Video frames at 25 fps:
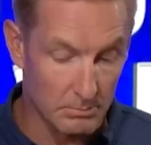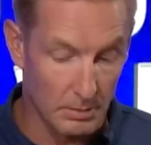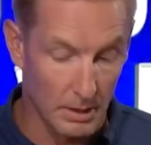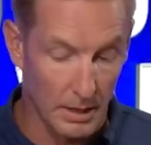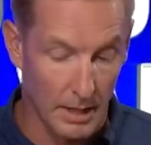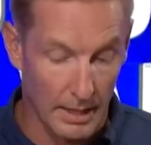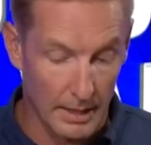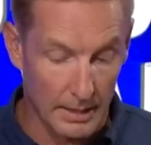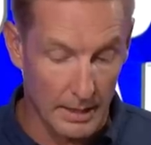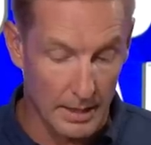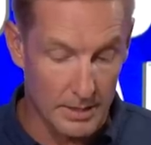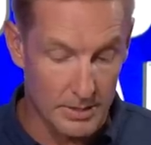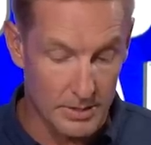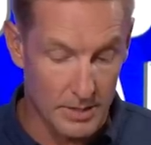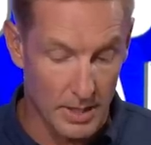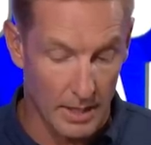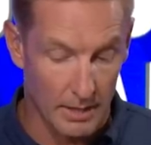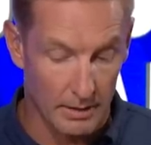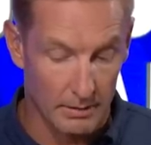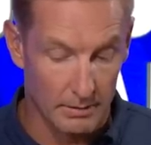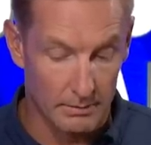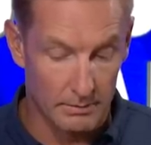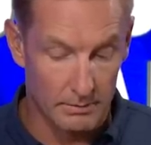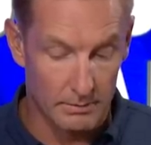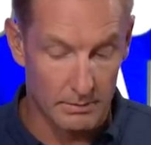But like I
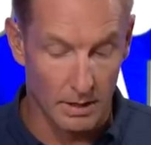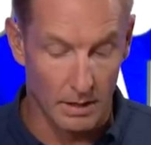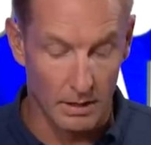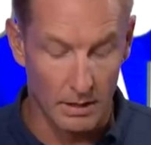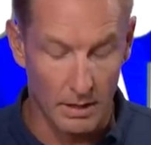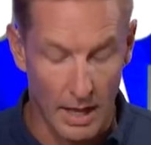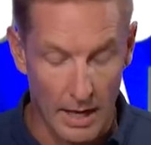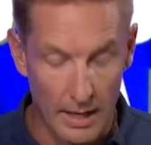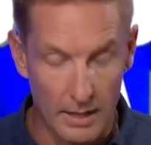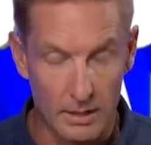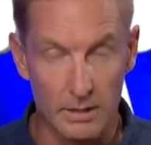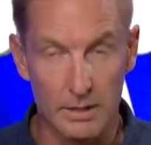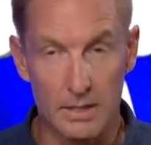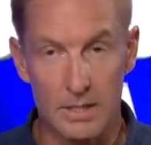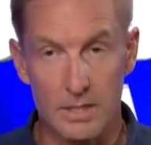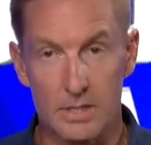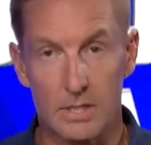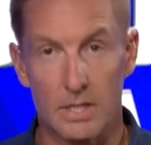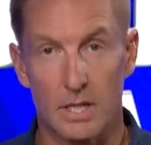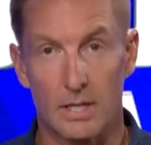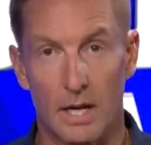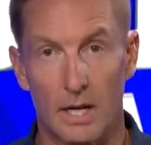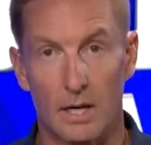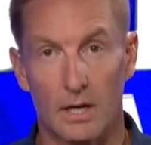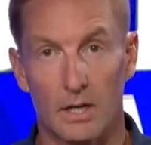said, the likely
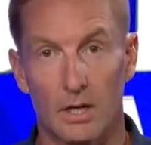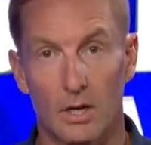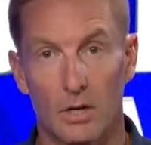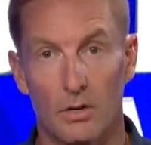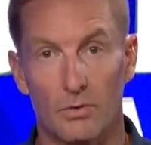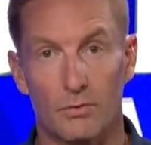scenario